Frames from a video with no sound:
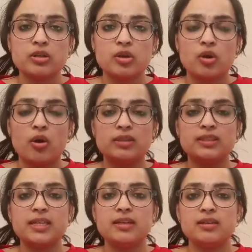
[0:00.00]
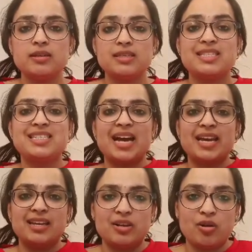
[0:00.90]
on the
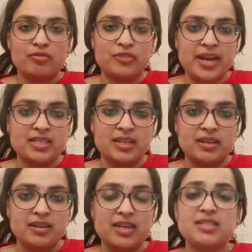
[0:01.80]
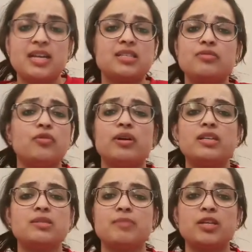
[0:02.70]
style of writing. It doesn't
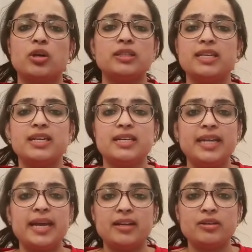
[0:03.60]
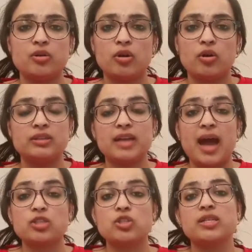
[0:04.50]
focus much on the content or on the
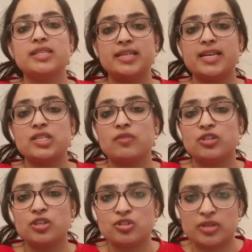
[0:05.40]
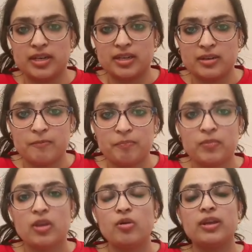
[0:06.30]
actual sentence which is written.
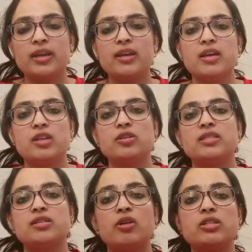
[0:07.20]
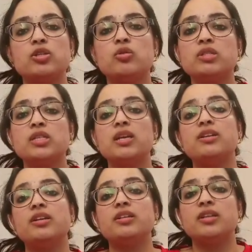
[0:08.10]
Okay, so it's not used in a
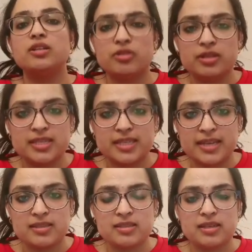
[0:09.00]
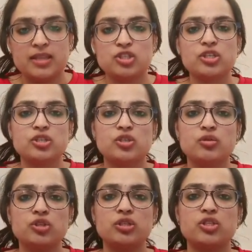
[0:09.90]
literal sense. It's just
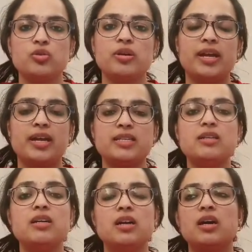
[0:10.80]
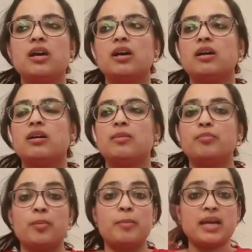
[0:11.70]
used to create a
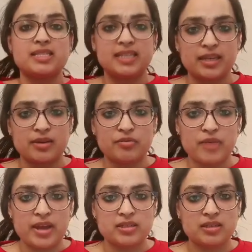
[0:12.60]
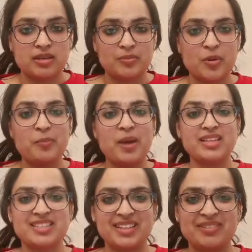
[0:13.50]
bombastic effect.
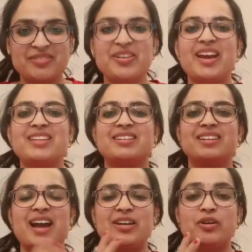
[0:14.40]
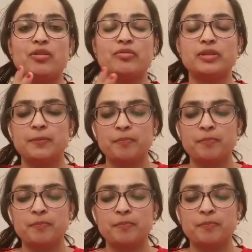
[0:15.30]
Bombastic effect, a kind of a,